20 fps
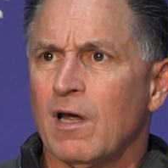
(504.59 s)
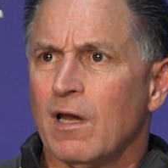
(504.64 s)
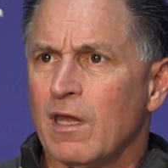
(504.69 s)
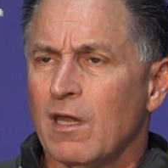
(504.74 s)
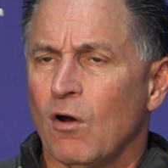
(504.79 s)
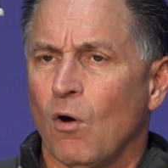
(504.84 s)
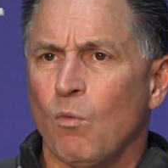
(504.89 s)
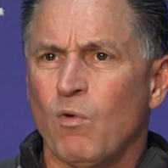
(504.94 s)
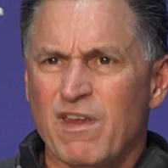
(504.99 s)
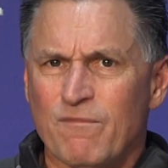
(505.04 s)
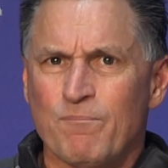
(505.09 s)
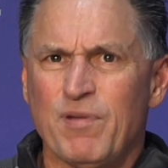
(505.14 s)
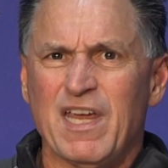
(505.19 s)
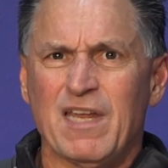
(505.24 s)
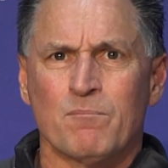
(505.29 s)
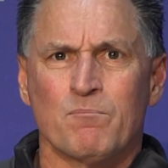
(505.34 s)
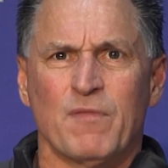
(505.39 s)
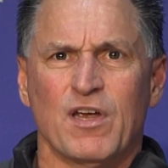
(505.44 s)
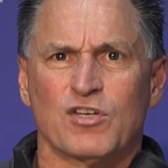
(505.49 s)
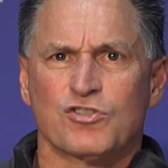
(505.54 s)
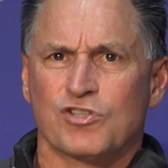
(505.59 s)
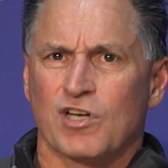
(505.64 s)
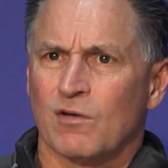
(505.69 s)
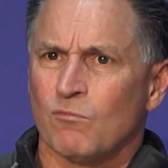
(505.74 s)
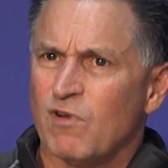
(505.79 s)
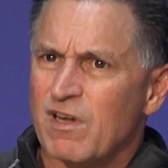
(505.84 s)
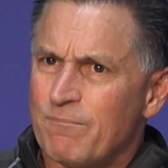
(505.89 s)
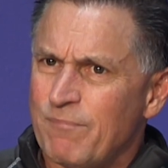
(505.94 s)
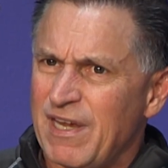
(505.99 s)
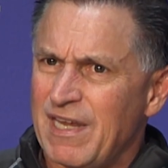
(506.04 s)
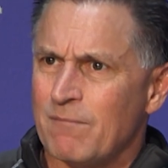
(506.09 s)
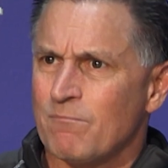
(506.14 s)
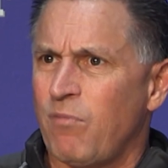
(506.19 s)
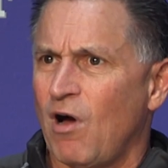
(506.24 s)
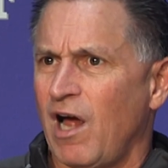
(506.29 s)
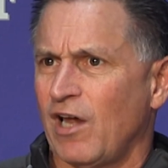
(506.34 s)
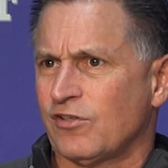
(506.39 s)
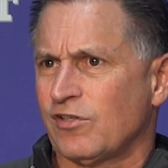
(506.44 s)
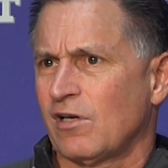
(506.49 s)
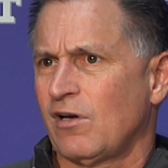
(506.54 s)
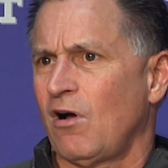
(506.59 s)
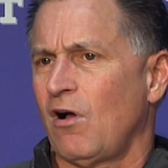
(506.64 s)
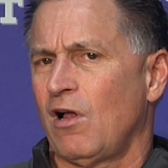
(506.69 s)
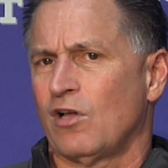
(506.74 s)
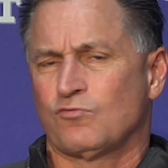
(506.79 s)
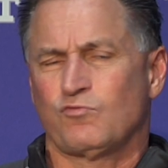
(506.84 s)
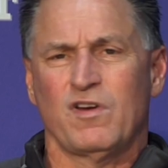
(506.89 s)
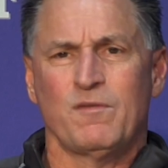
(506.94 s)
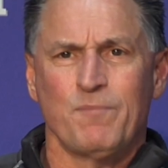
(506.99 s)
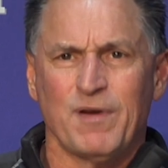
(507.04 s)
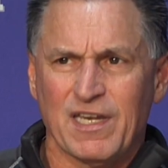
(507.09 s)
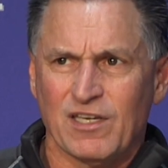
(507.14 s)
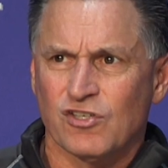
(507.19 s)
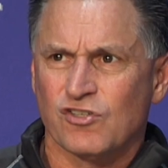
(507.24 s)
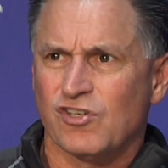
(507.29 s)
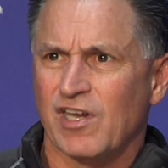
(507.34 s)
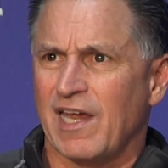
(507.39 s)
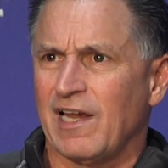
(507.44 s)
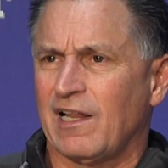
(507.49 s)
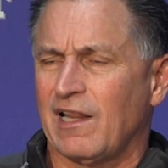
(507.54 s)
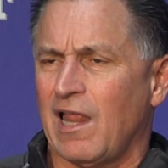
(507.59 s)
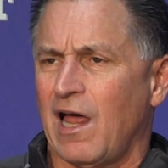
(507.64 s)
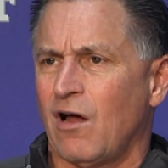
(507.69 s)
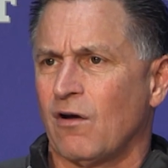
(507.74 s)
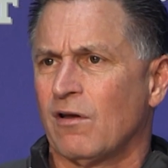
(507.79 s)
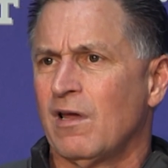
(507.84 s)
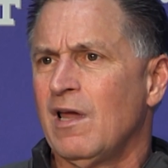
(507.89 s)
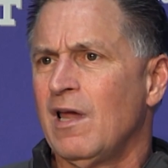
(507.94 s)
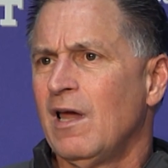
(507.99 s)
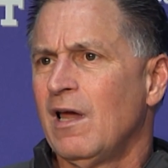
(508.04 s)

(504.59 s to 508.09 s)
You know, we've beaten Michigan. We've beaten Boston College. We've beaten St. Cloud.